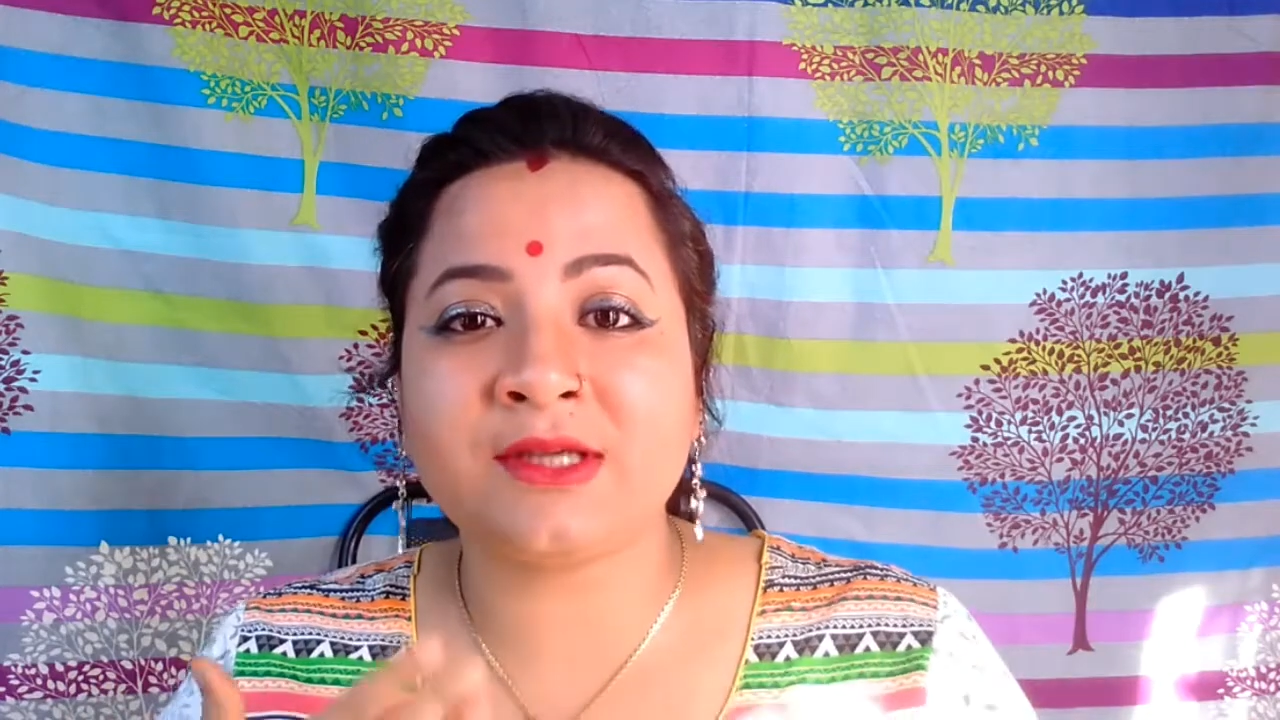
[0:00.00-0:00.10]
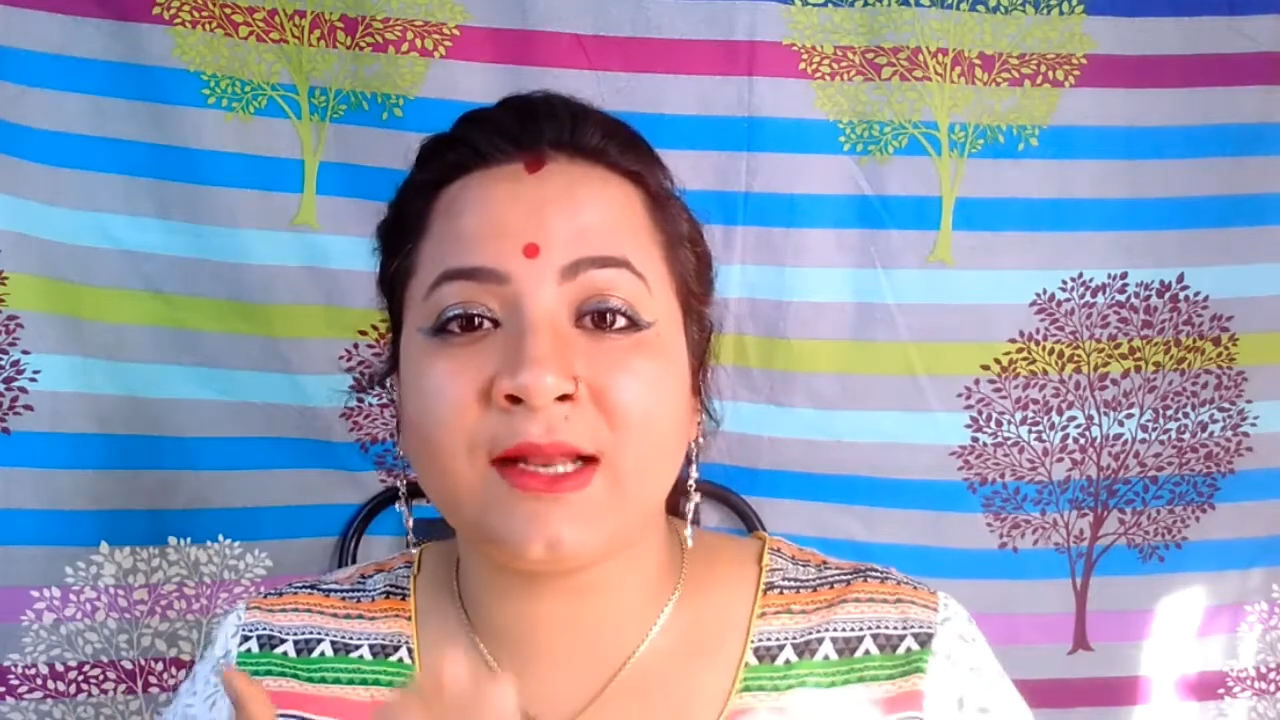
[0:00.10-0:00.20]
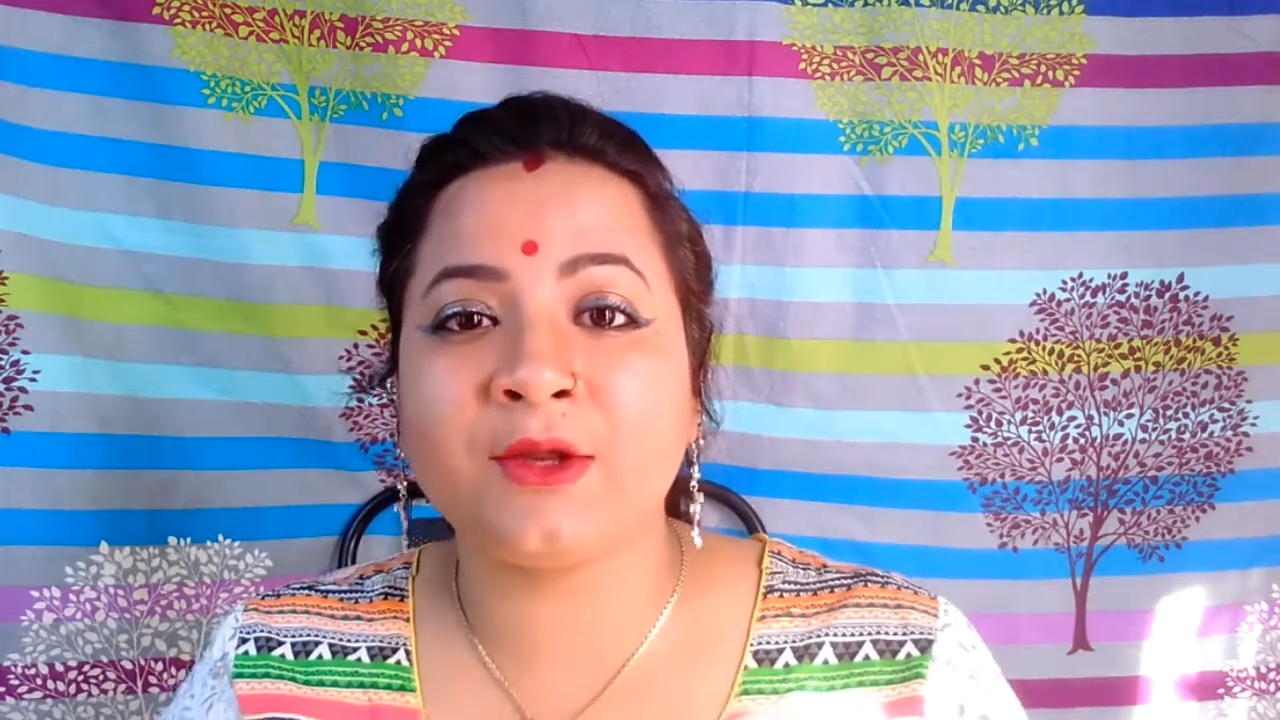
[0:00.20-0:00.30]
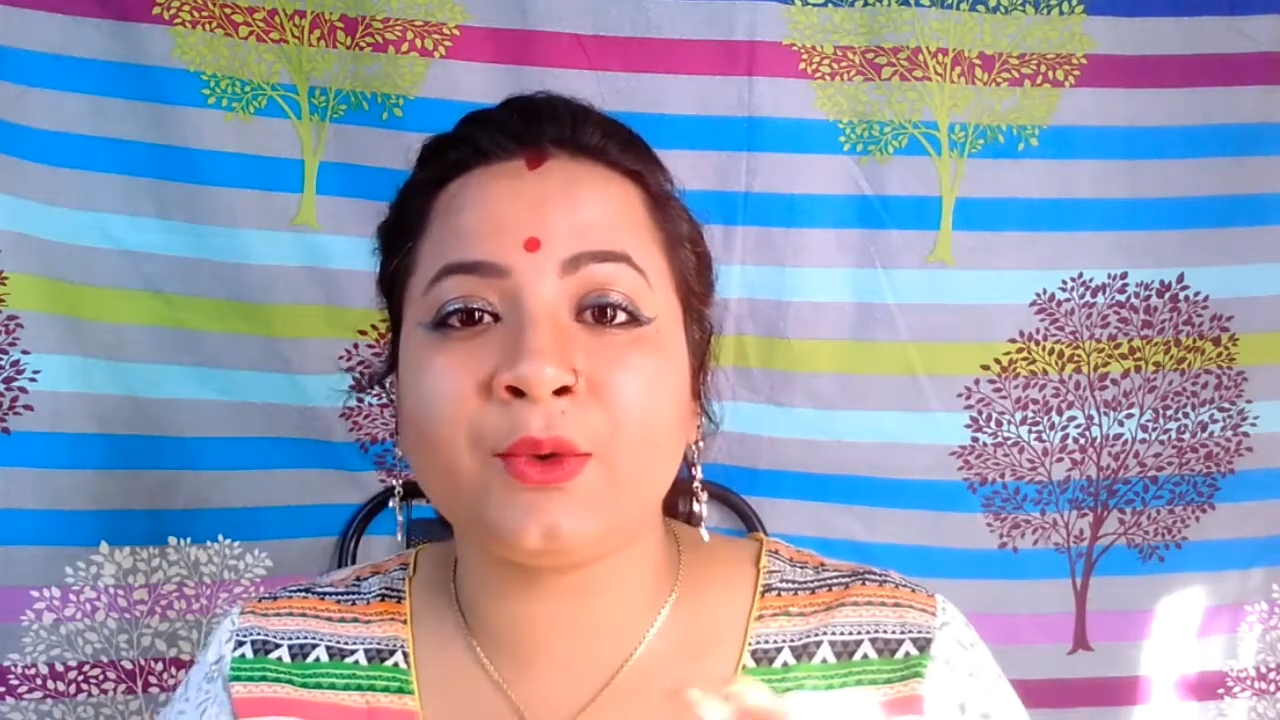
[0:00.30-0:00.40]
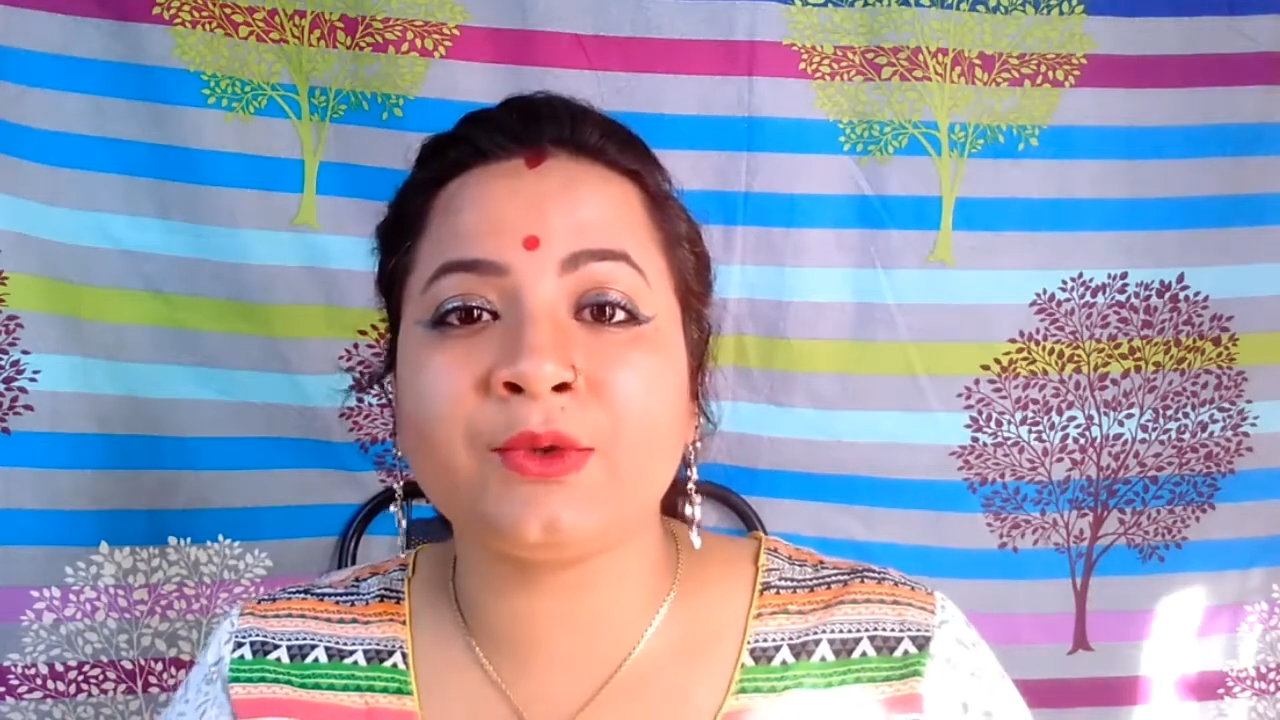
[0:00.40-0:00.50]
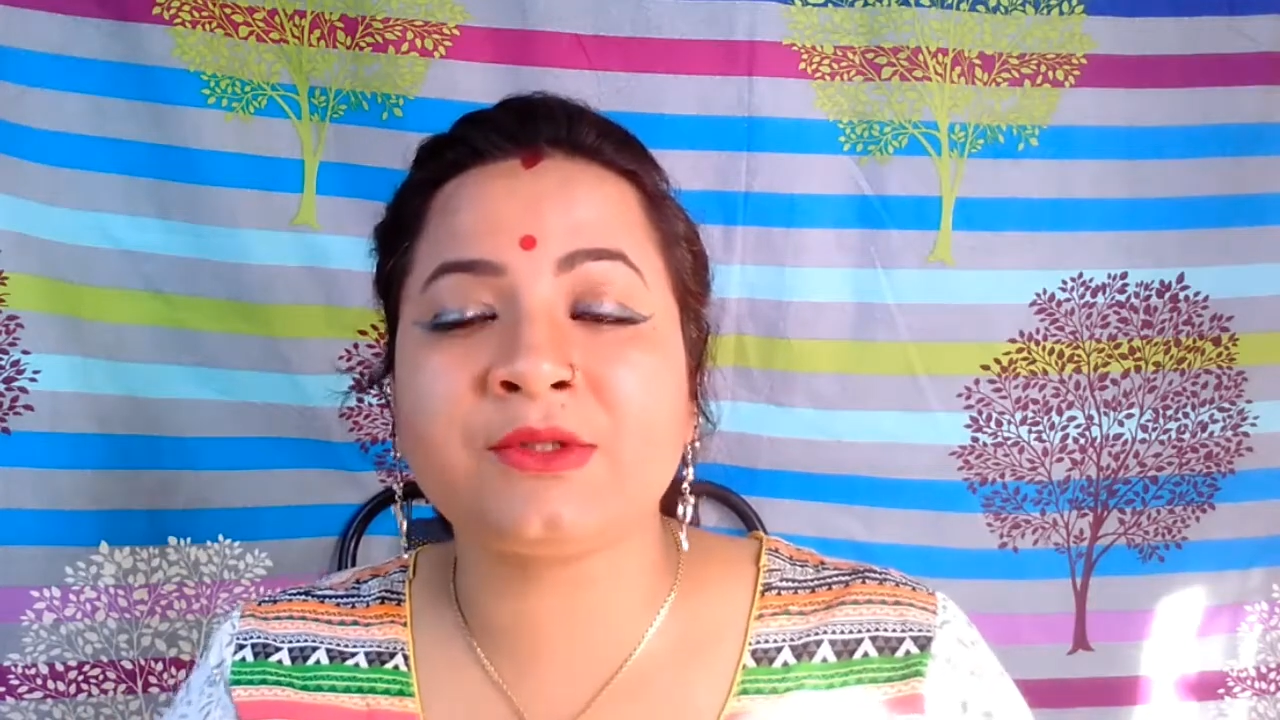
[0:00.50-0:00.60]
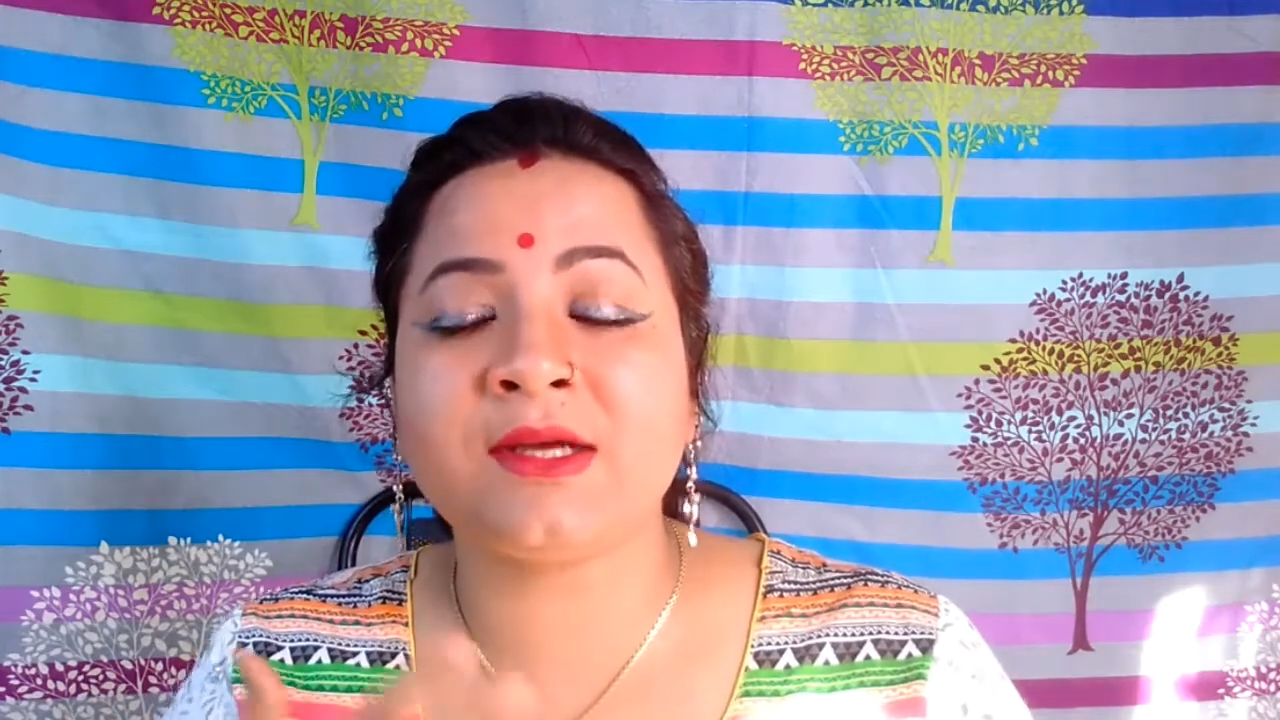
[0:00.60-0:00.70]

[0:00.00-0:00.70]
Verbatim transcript: tell you